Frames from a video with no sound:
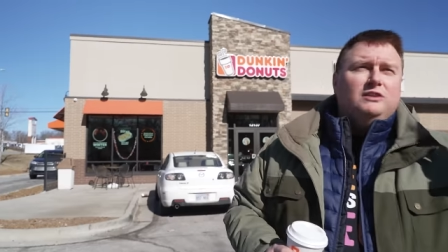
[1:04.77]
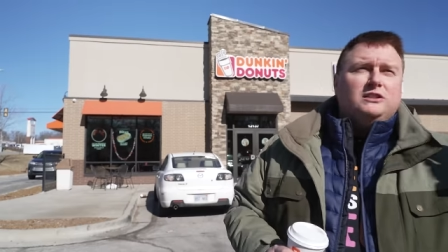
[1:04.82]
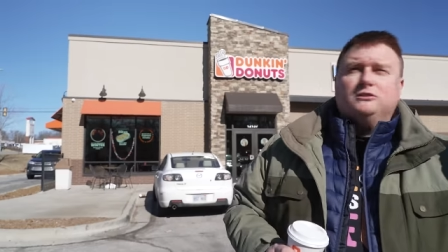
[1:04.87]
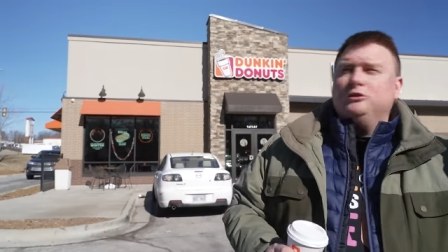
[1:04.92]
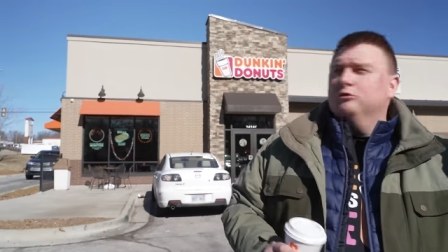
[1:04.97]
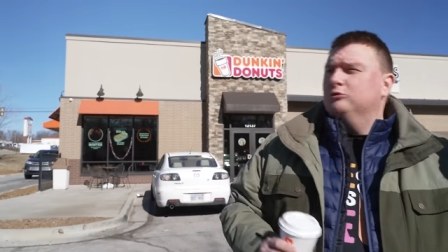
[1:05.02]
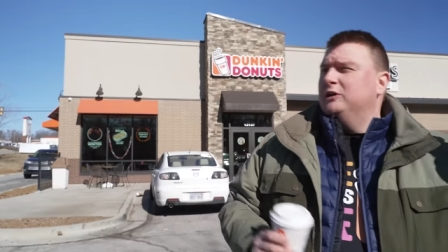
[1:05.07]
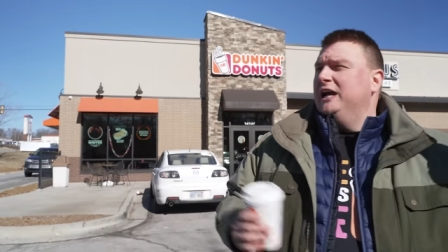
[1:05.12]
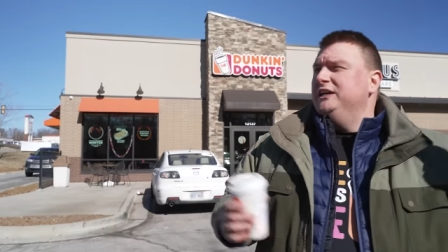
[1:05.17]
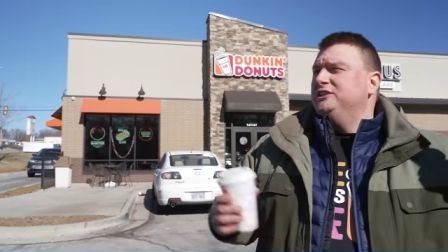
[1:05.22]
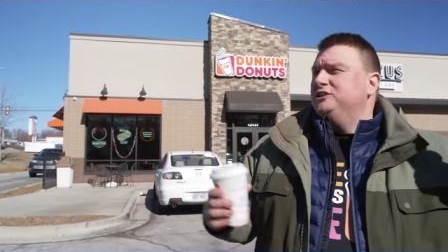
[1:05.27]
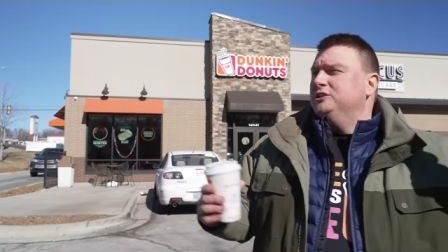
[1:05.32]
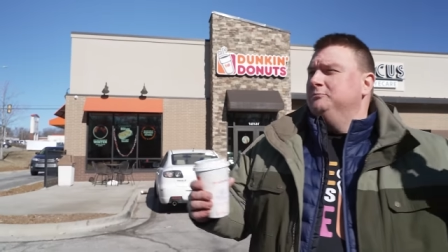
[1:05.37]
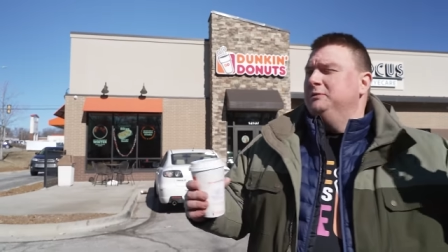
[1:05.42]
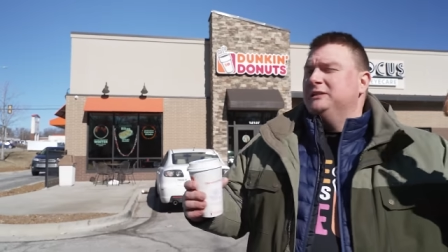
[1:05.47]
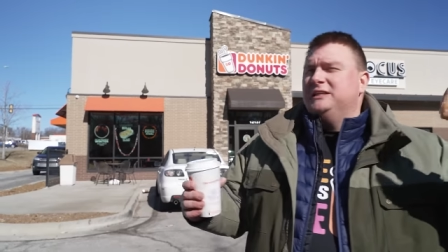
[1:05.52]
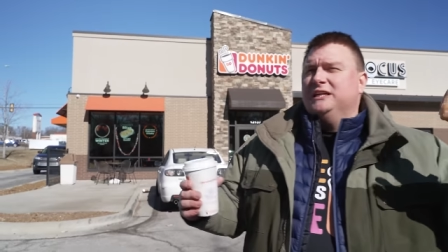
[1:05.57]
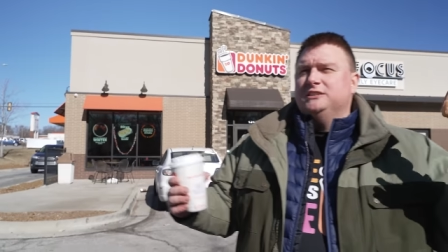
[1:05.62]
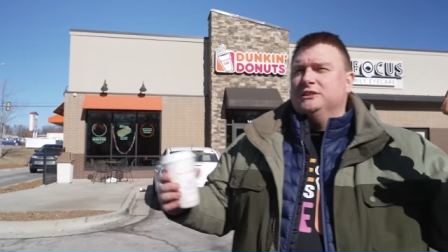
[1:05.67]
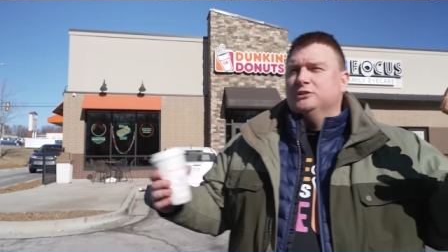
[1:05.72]
this location
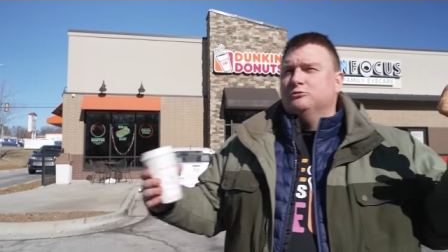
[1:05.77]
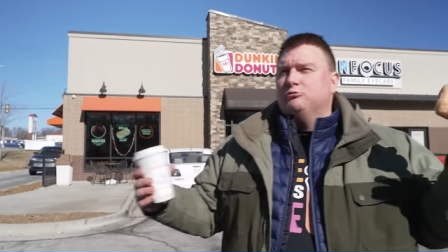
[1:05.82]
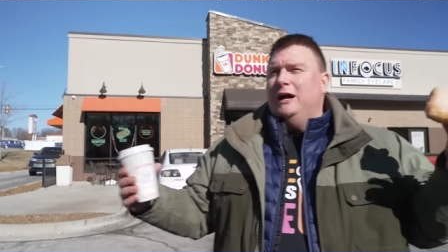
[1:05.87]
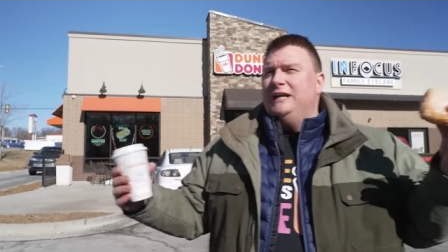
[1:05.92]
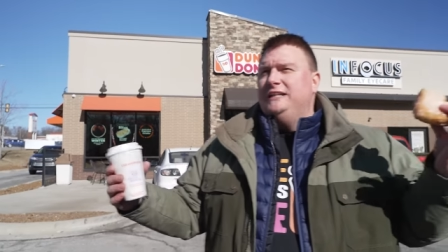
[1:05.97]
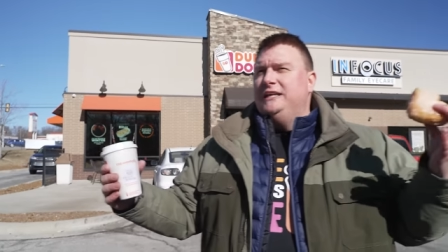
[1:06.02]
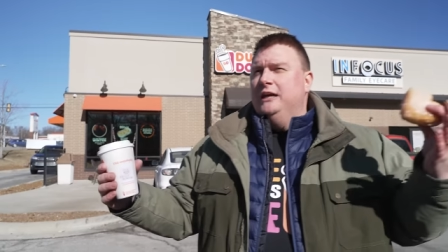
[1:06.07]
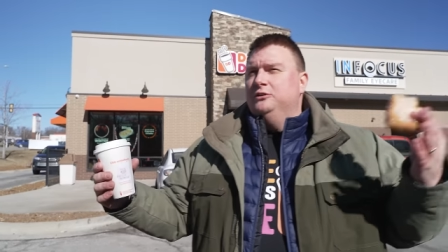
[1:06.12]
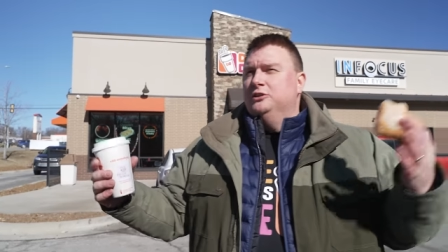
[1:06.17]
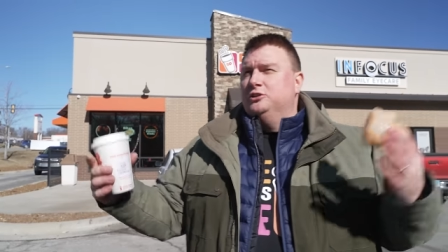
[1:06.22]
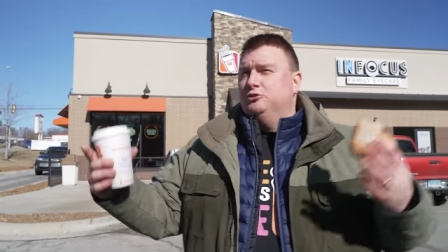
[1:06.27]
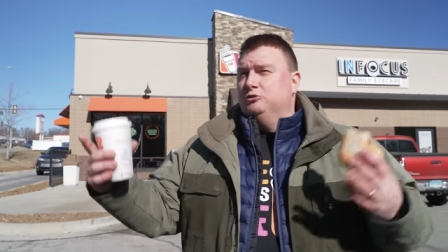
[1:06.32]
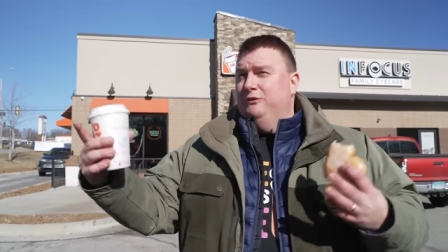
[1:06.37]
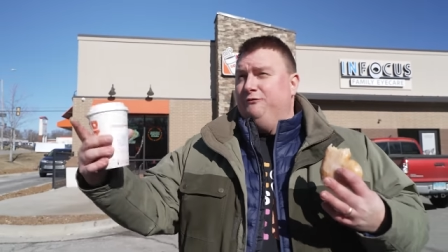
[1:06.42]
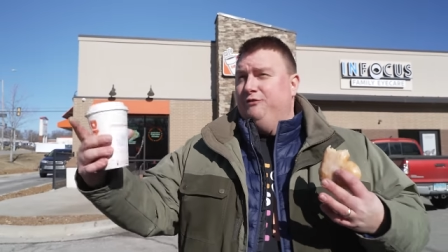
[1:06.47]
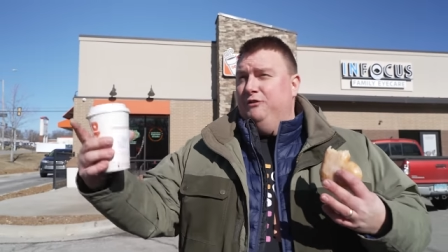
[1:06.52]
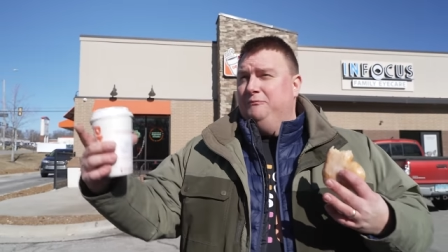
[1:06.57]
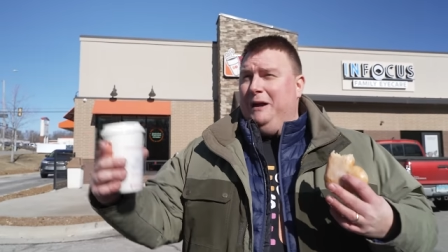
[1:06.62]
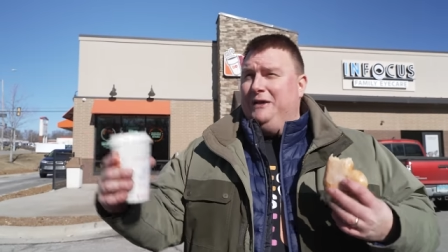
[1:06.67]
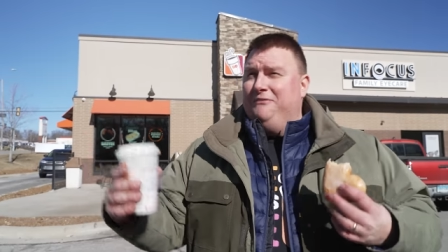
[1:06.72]
because it's right down the street
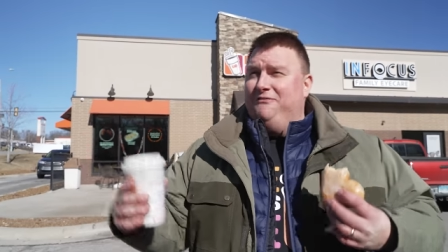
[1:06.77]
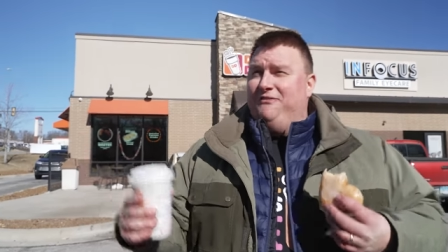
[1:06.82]
from my